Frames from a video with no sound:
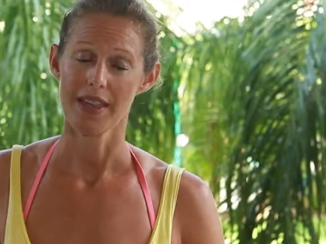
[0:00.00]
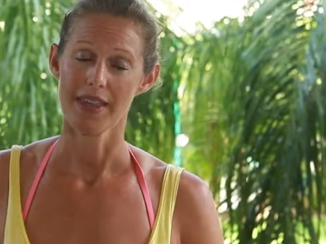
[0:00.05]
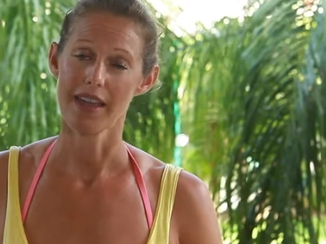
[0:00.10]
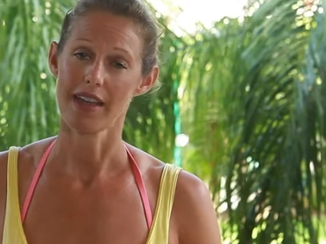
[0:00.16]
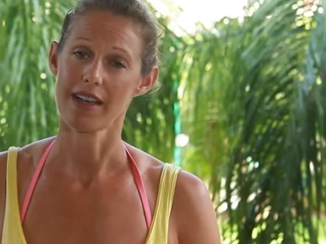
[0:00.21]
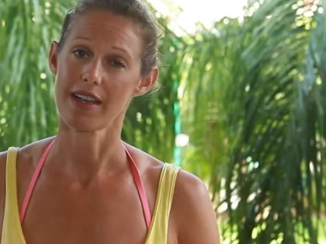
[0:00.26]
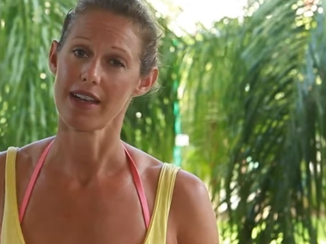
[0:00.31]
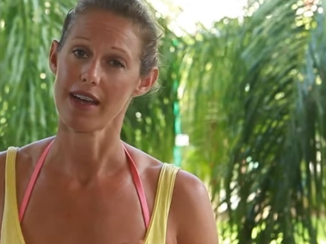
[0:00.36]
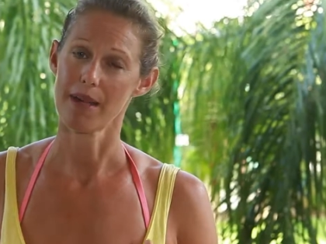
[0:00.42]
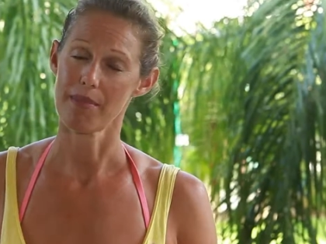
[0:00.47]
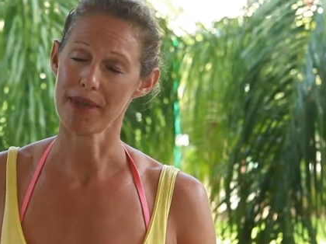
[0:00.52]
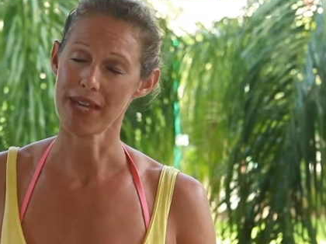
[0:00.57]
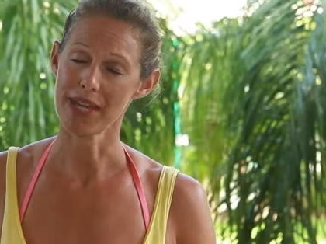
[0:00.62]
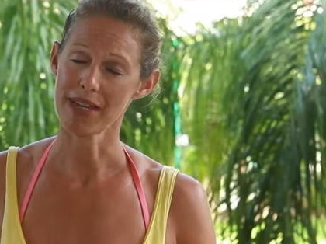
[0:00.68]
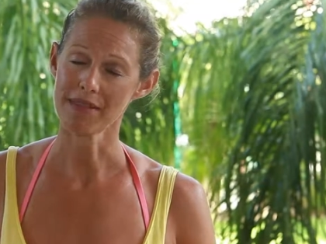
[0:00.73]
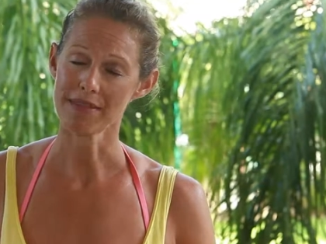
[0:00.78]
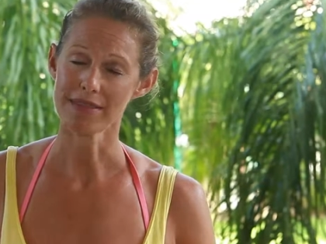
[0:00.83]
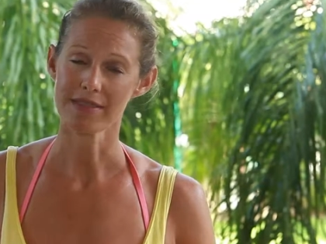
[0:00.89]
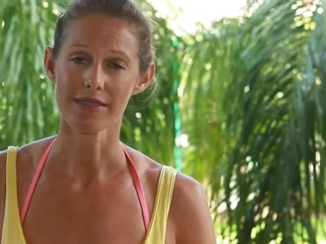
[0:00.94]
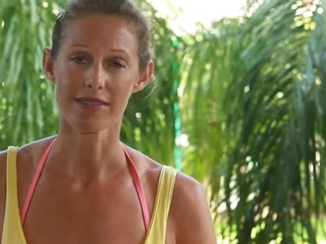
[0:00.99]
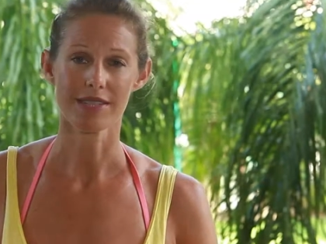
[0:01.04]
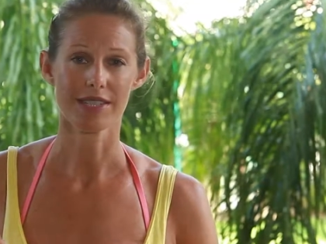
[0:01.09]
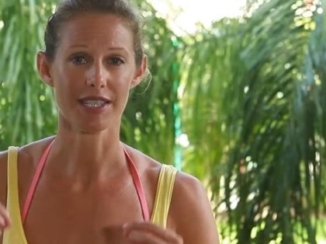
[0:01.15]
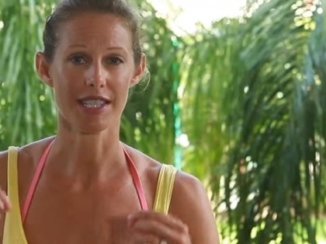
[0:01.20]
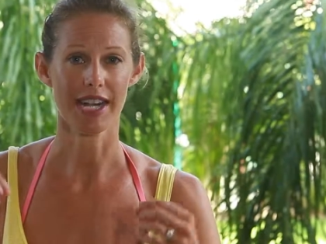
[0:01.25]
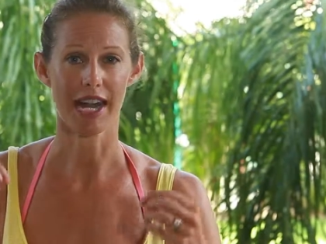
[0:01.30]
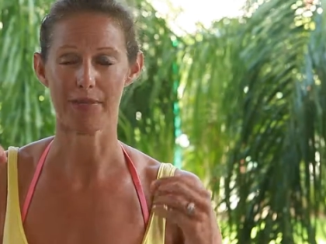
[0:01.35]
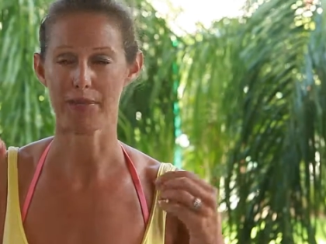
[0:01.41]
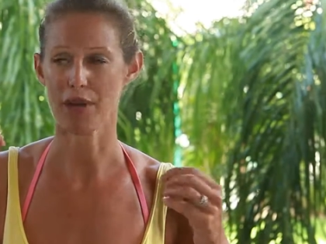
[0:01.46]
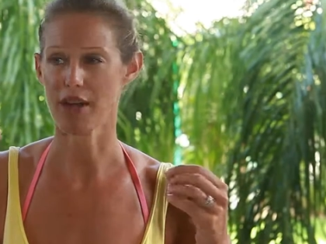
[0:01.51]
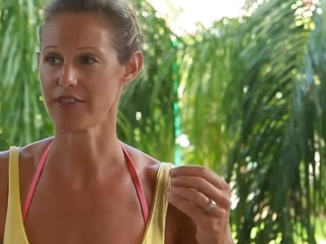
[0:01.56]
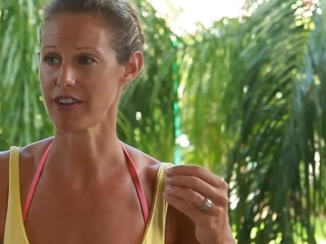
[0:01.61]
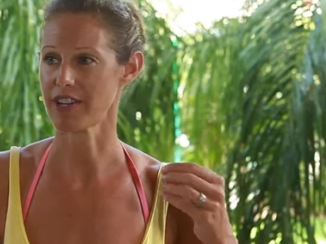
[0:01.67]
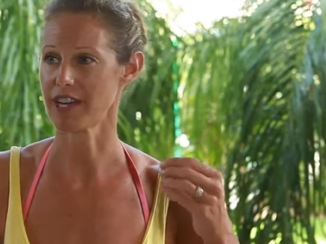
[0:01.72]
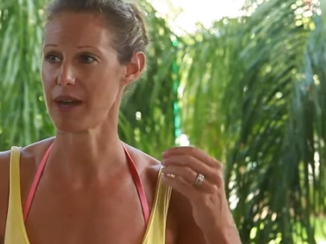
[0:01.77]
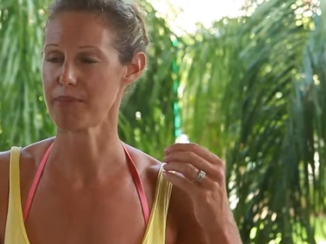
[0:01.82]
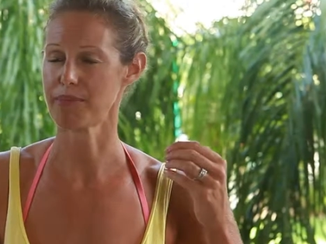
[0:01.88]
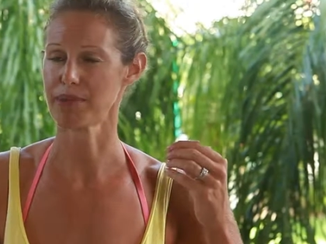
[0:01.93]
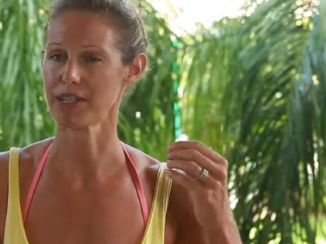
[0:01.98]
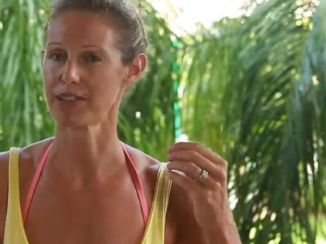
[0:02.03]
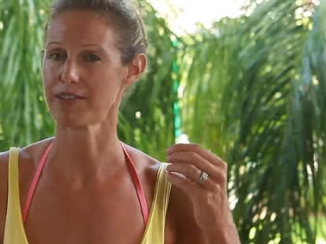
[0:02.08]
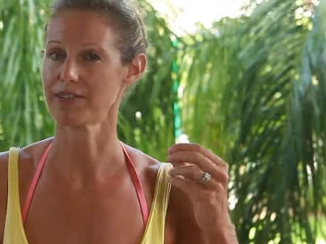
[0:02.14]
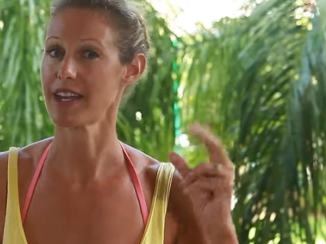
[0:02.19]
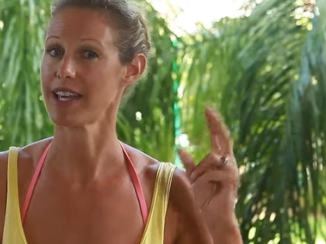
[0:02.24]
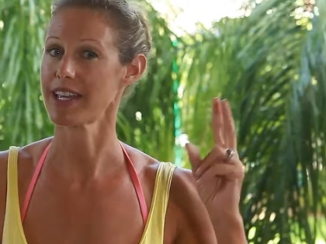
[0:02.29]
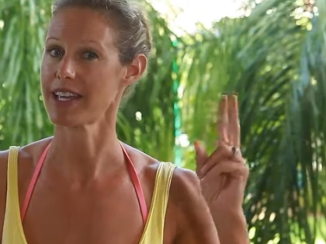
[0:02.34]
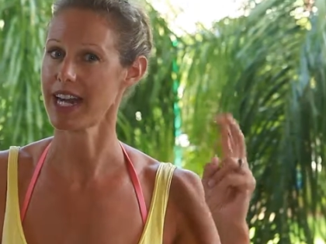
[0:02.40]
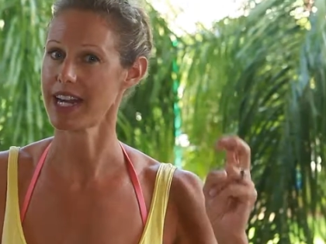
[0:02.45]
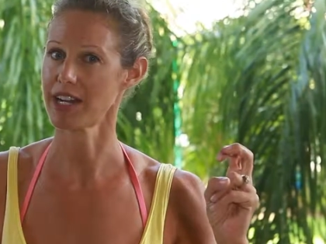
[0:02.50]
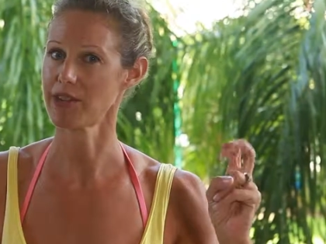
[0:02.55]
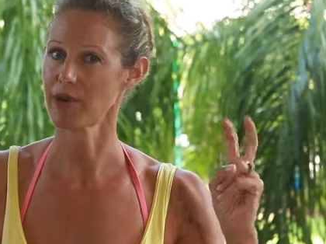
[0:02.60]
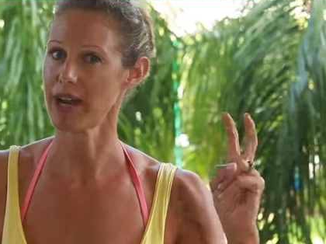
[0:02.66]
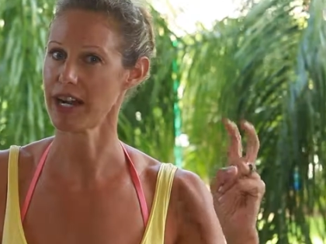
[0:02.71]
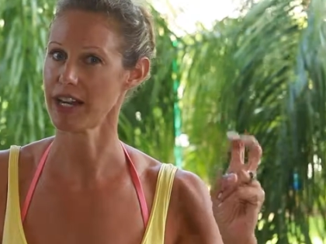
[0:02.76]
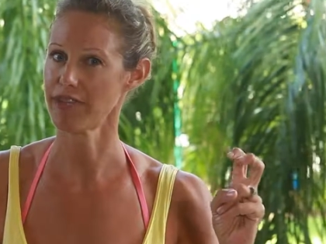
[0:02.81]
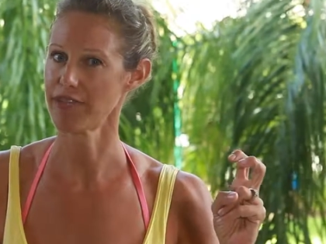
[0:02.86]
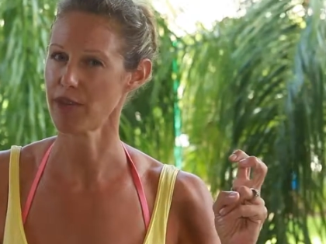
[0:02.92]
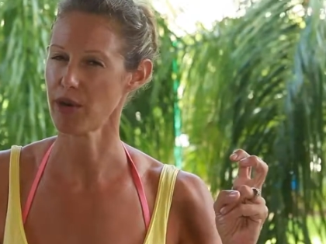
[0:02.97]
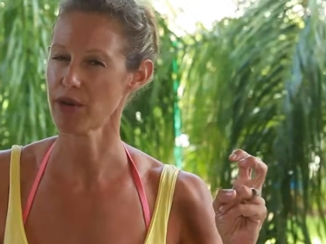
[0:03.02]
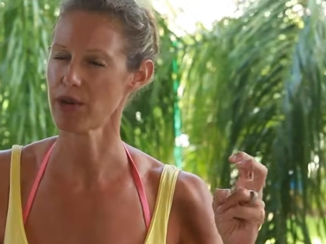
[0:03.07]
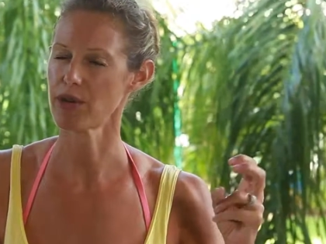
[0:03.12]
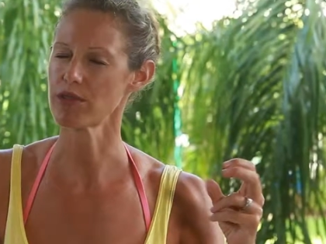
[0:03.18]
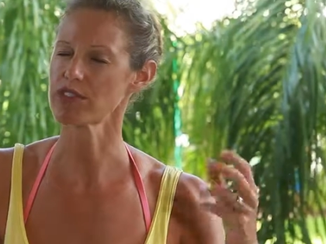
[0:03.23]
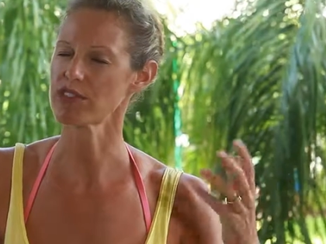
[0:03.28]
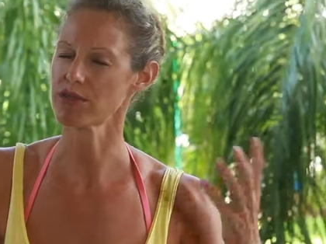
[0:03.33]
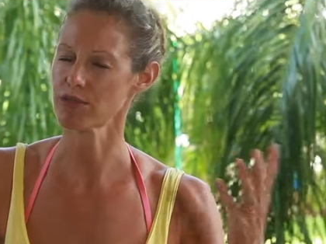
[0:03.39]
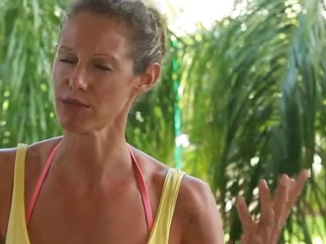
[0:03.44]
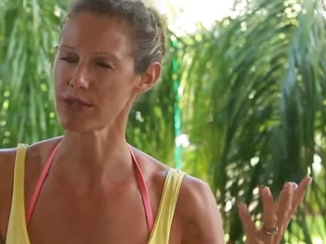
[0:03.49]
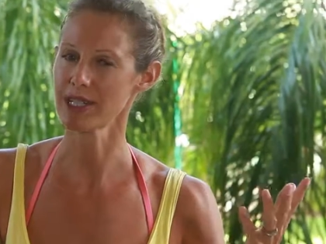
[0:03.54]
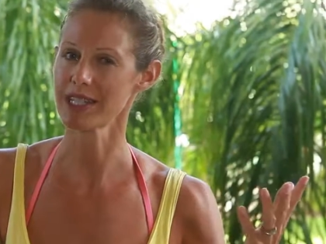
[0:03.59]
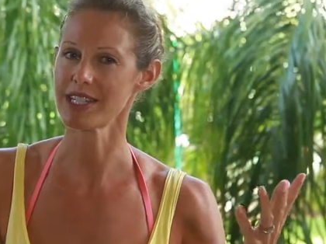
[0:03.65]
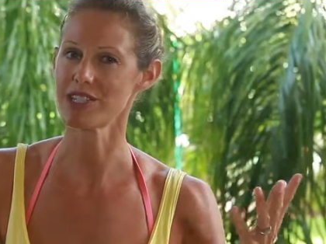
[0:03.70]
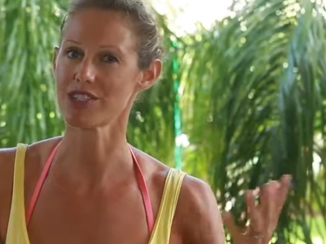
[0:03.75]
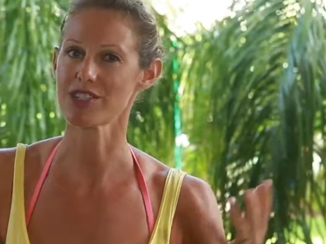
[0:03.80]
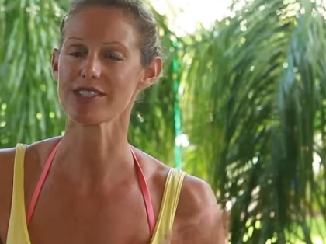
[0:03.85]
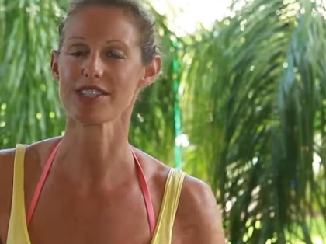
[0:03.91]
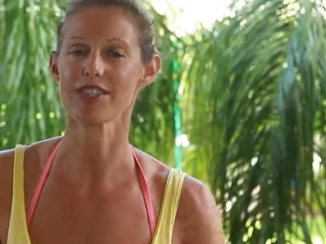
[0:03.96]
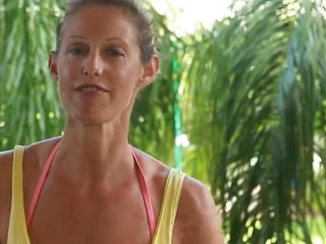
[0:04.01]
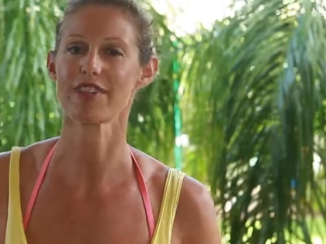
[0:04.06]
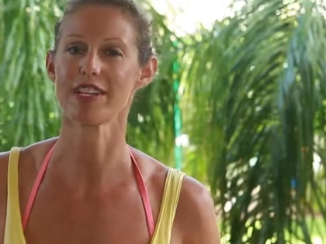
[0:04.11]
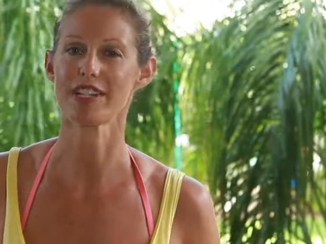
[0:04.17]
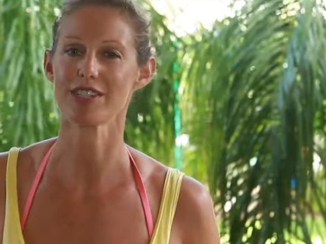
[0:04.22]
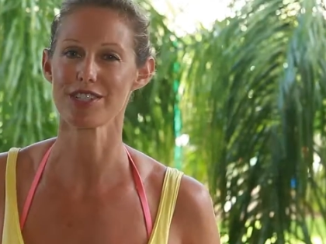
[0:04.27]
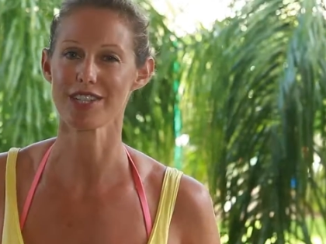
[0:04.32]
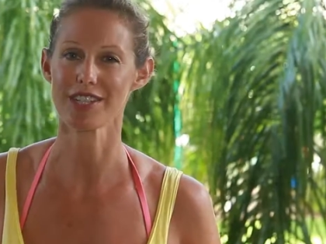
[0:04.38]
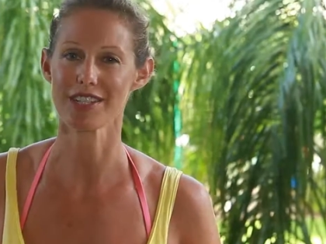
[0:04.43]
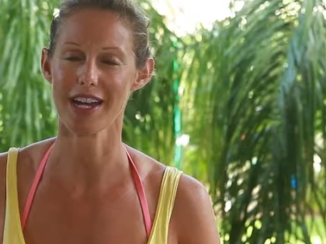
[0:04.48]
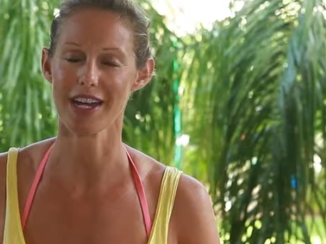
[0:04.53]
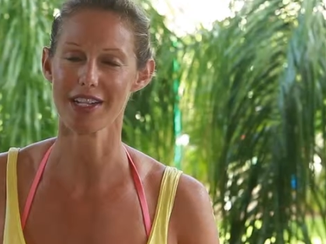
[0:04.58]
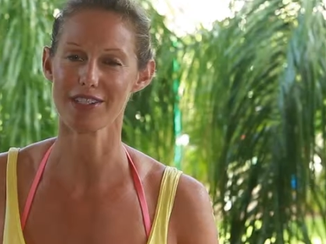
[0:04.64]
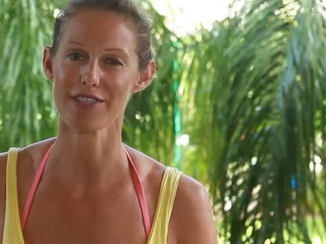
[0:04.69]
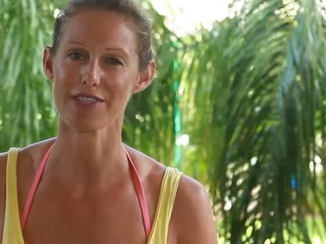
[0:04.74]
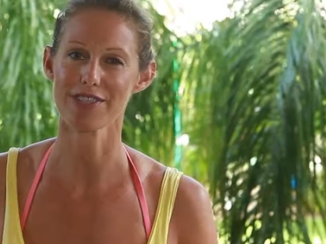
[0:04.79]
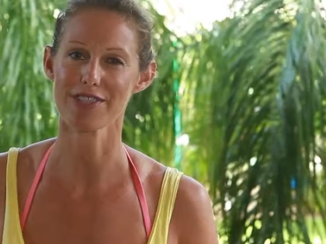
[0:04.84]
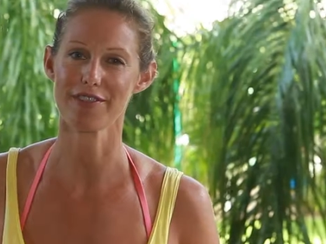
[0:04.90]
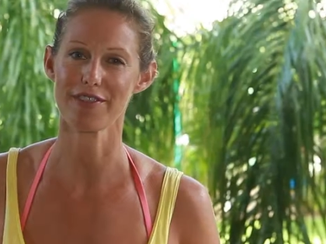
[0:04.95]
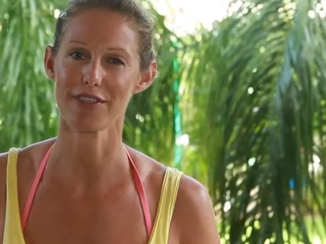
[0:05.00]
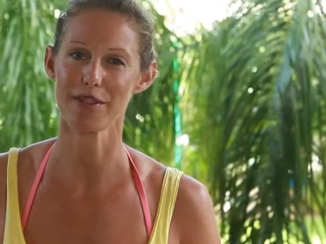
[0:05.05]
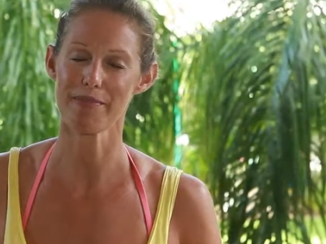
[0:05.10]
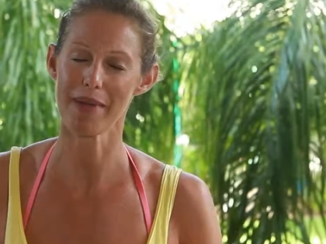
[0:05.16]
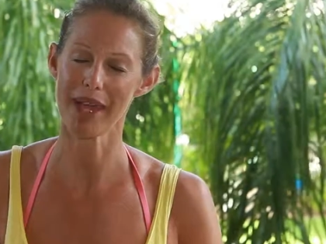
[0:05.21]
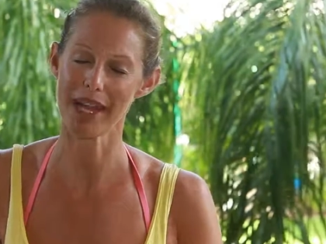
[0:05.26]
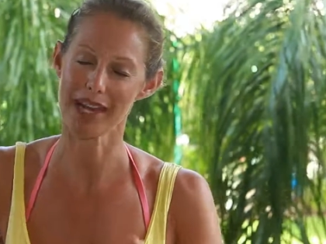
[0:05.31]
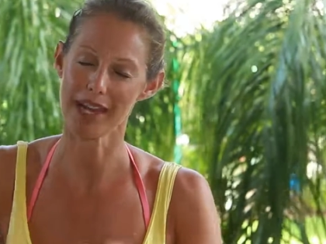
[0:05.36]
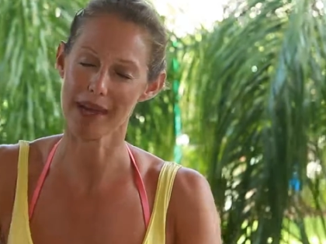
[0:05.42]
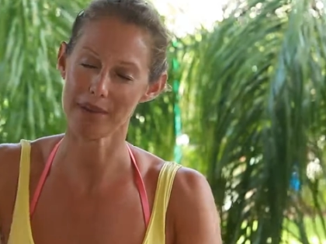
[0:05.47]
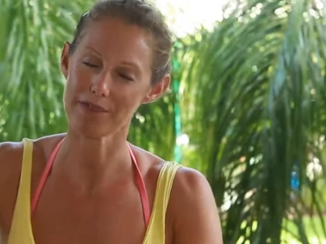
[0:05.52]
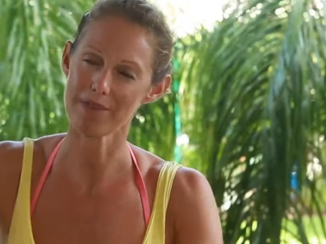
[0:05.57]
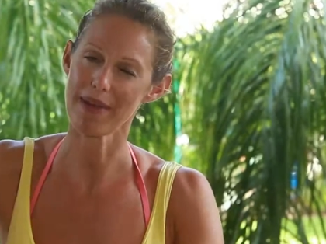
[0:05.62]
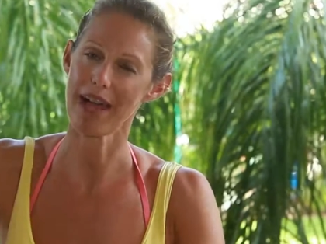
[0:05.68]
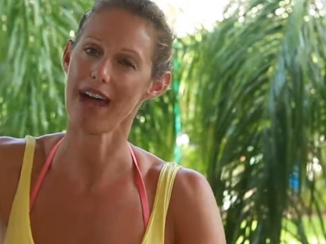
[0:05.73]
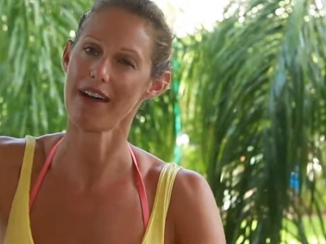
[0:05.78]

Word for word: They can come in, snap off a couple of getting ready photos, really just the finishing touches of your makeup,